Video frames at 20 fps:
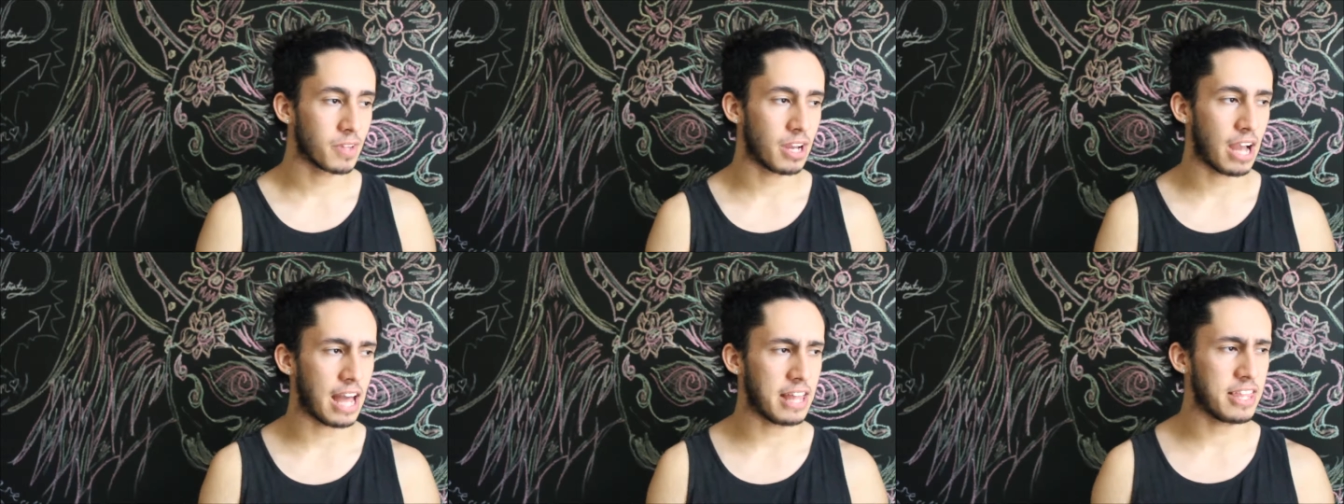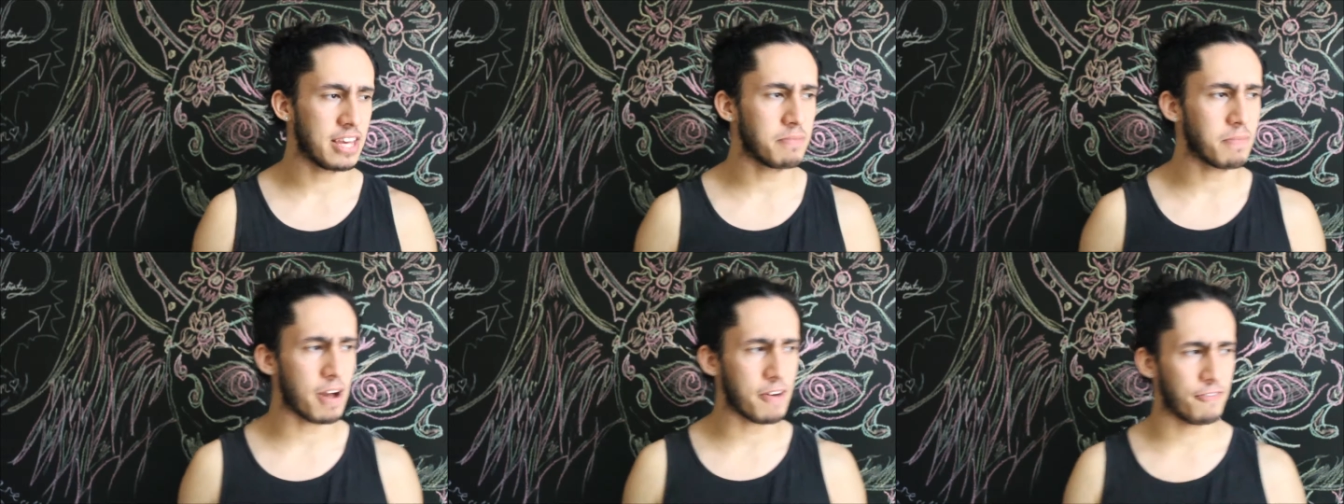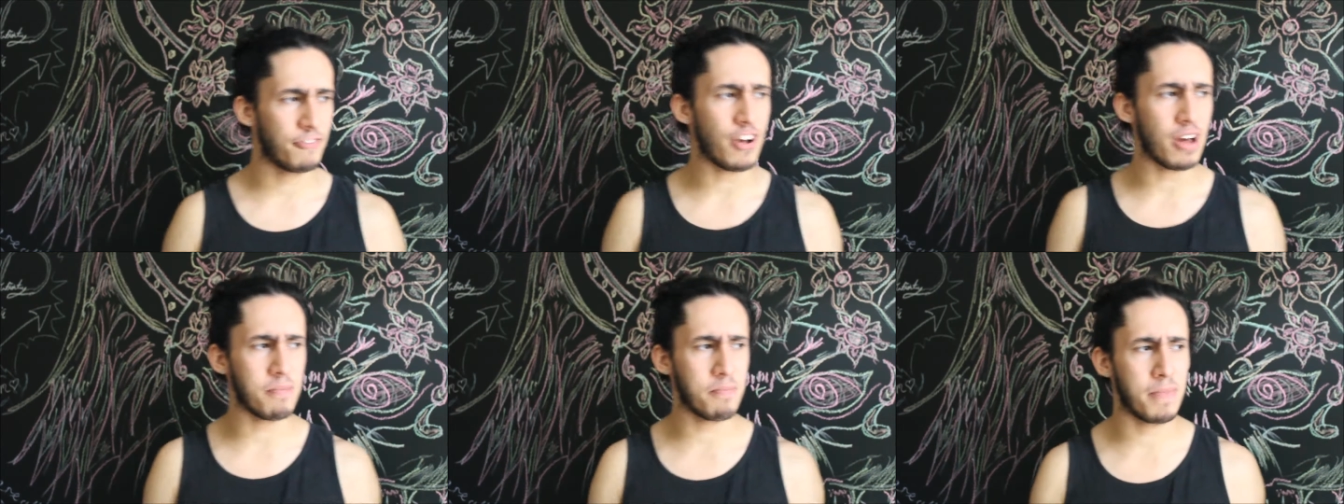I think my
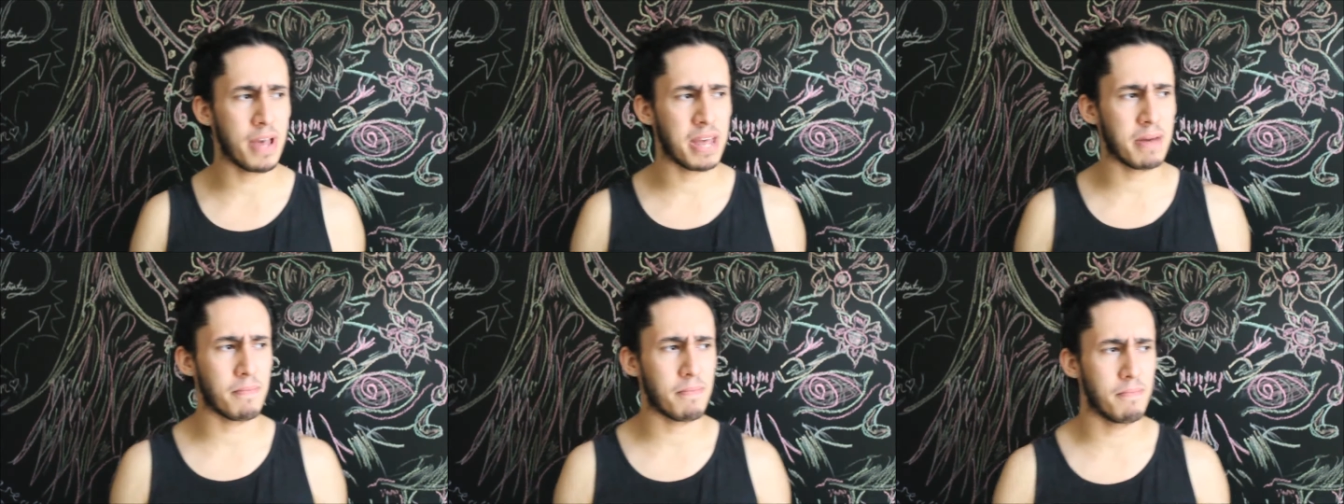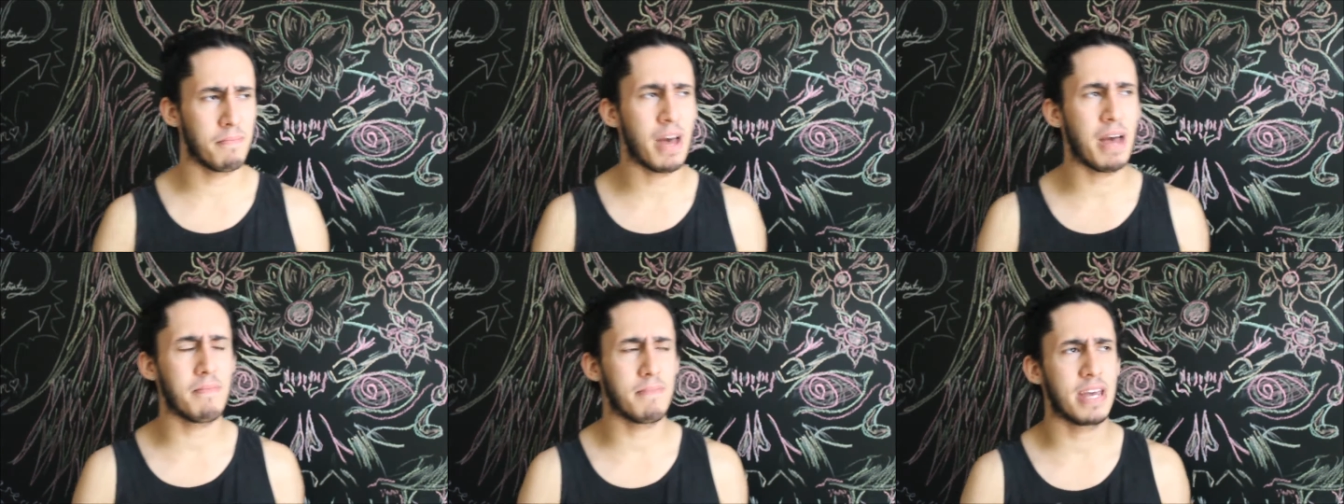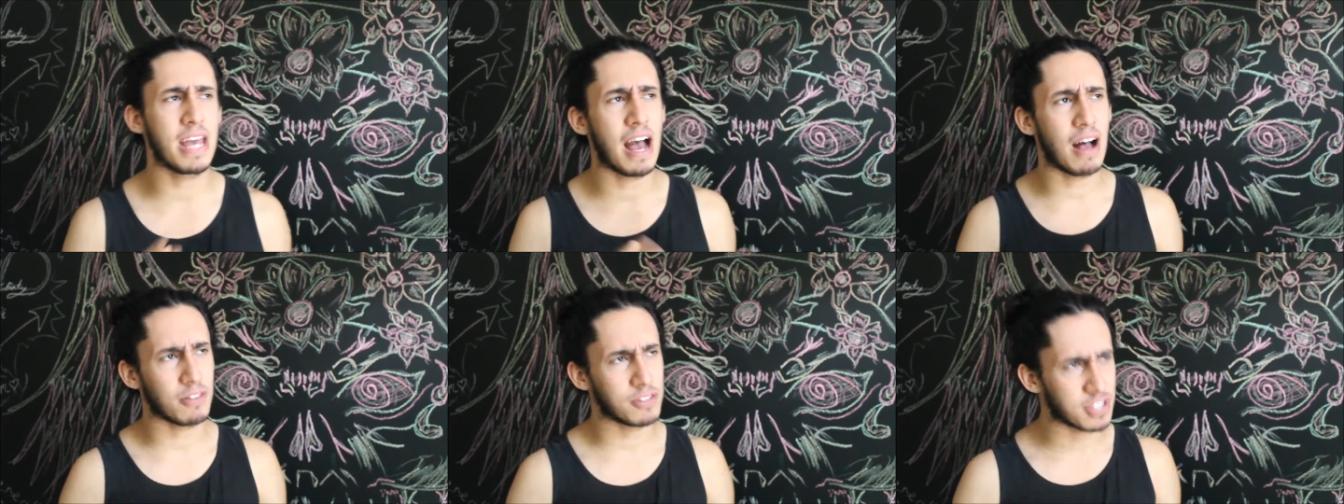friend me met
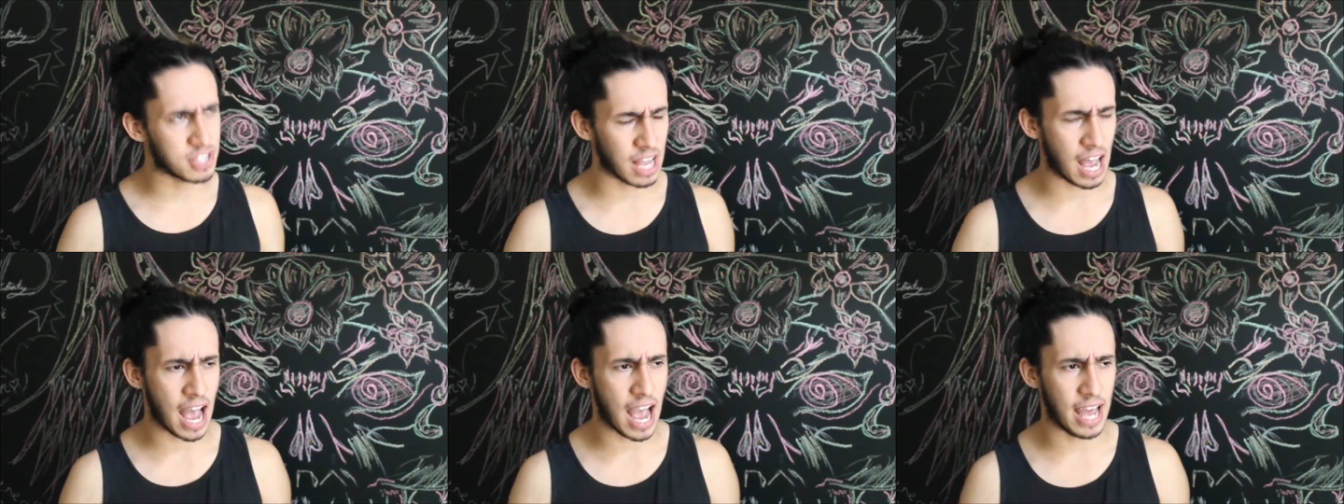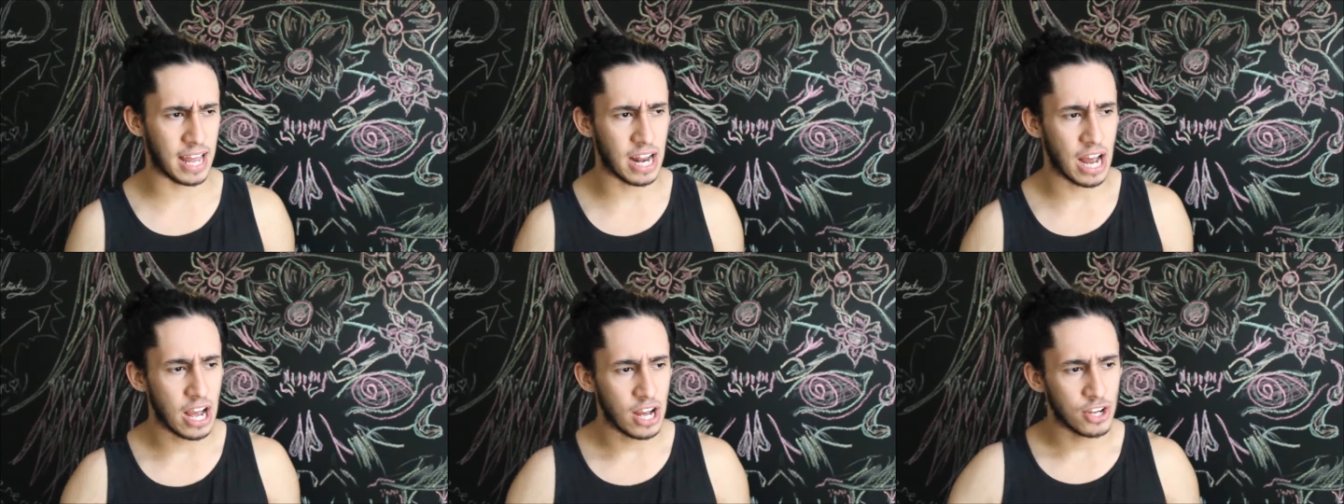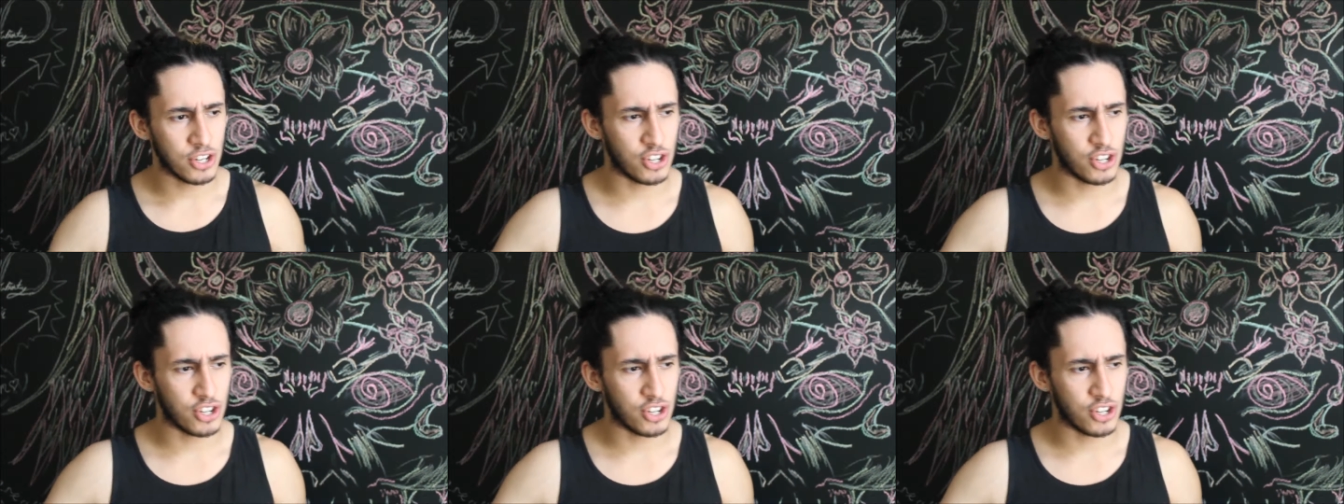me outside.